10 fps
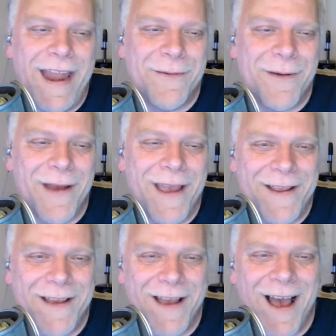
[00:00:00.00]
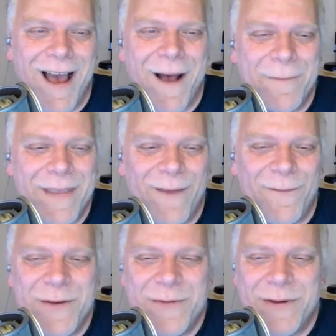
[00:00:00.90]
Anyway, um, if
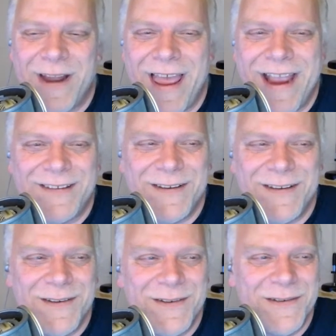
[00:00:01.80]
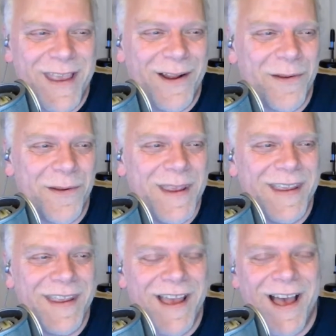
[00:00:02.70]
you would like to get a hold of me,
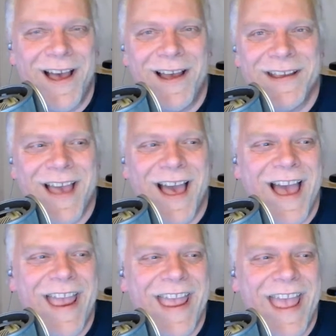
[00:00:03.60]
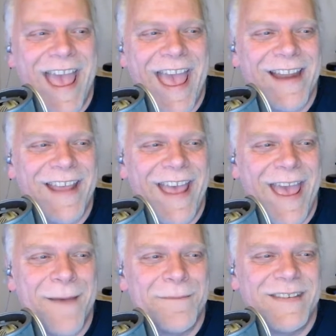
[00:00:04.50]
uh, guy at
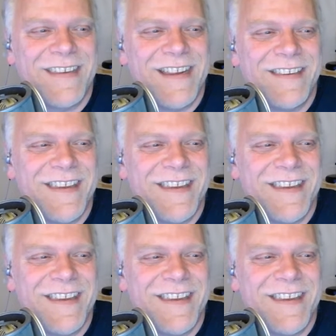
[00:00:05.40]
mttfgo.com.